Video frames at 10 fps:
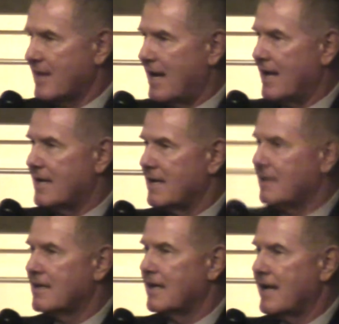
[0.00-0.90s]

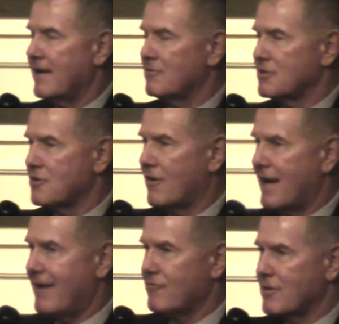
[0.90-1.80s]
And he
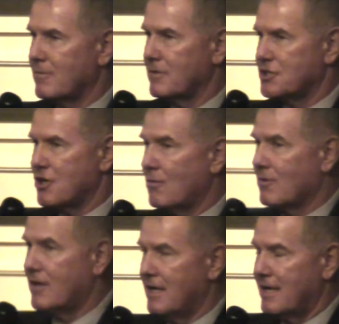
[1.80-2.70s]
started having trouble with his
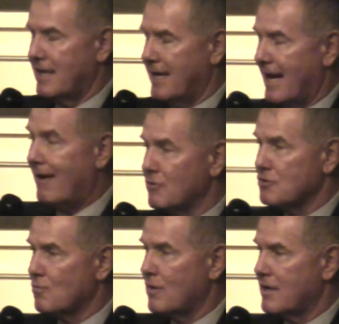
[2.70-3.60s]
shoulder. And I
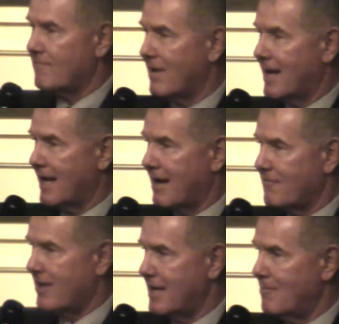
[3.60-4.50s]
was the one that finally
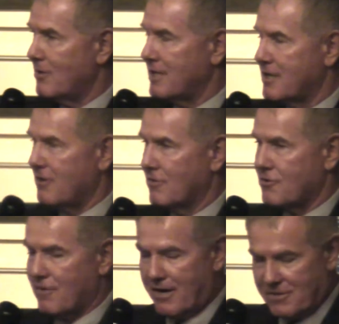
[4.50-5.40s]
got fed up with it until
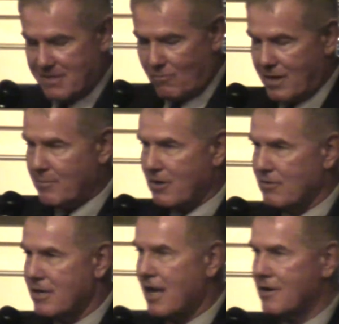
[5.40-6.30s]
the trainers wanted him to go
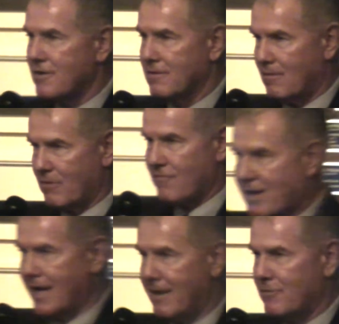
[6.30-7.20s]
to the doctor. I want to
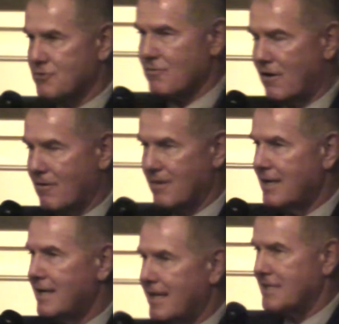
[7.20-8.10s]
find out what's
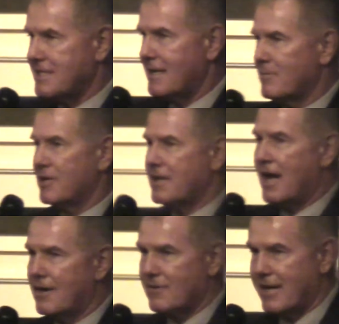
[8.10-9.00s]
wrong. They send him to the
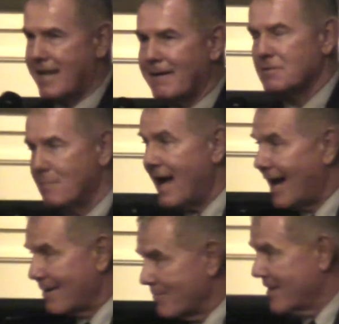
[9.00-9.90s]
doctor and he comes
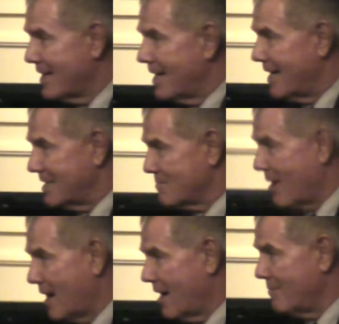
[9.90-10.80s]
back, and his
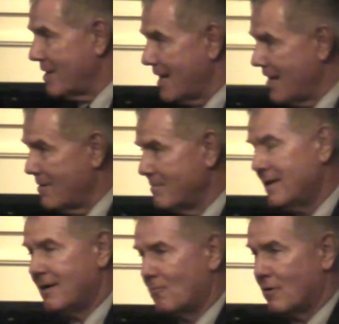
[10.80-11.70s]
mom and
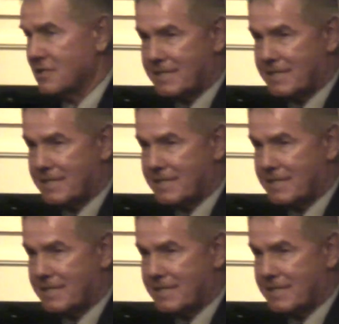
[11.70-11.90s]
him,